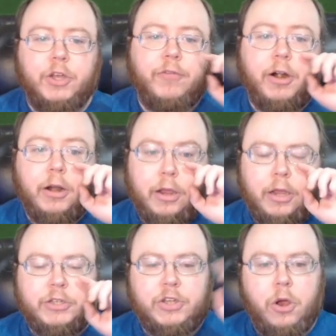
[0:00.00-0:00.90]
over.
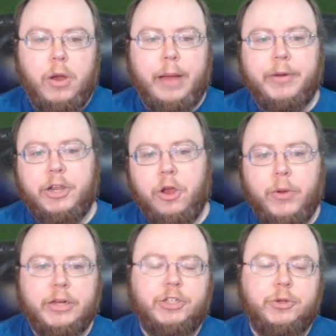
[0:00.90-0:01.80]
So I'm going to go
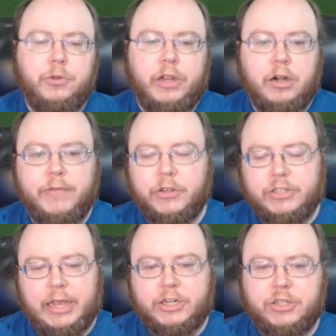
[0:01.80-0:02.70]
into
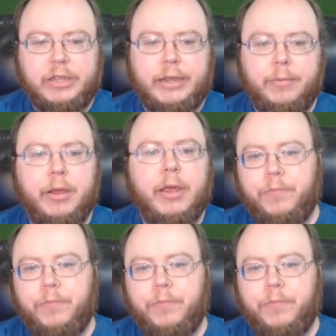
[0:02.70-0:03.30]
Laravel/lib.